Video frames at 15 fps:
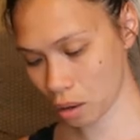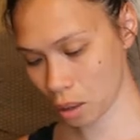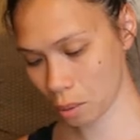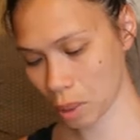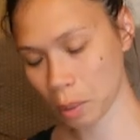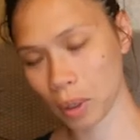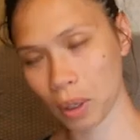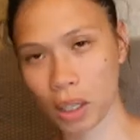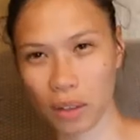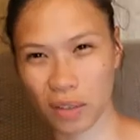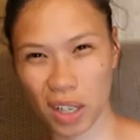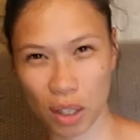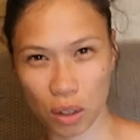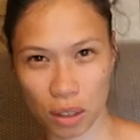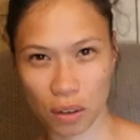I believed I
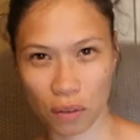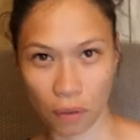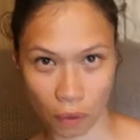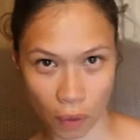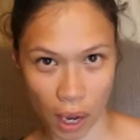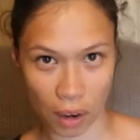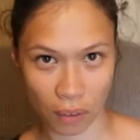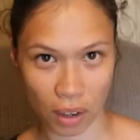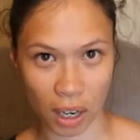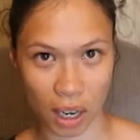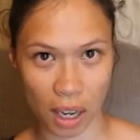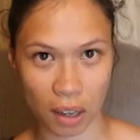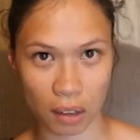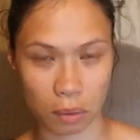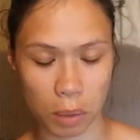used a
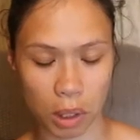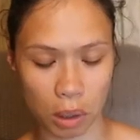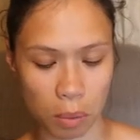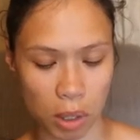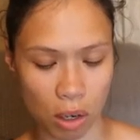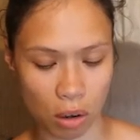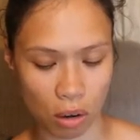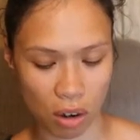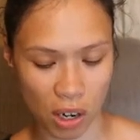5.5 millimeter